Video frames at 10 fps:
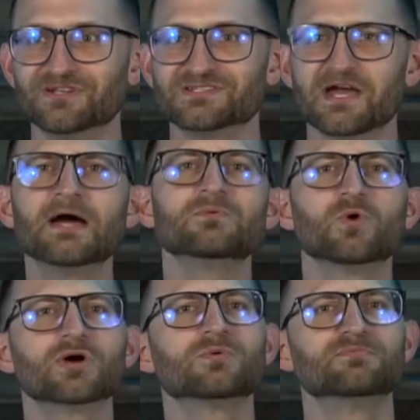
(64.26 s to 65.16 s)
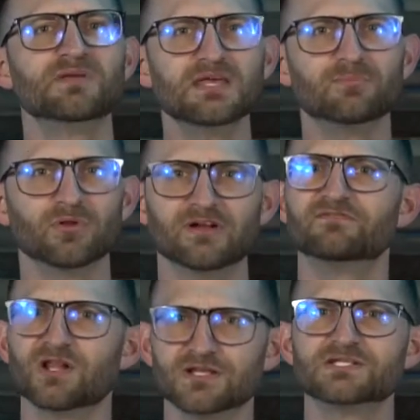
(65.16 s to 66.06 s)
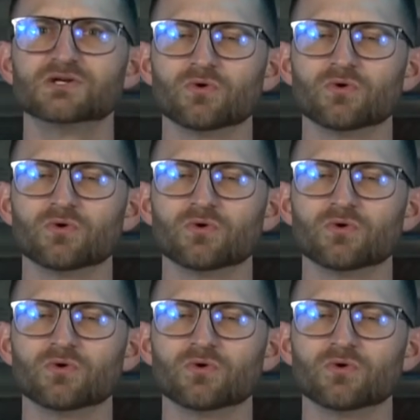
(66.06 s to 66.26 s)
and say I work with people in a volunteer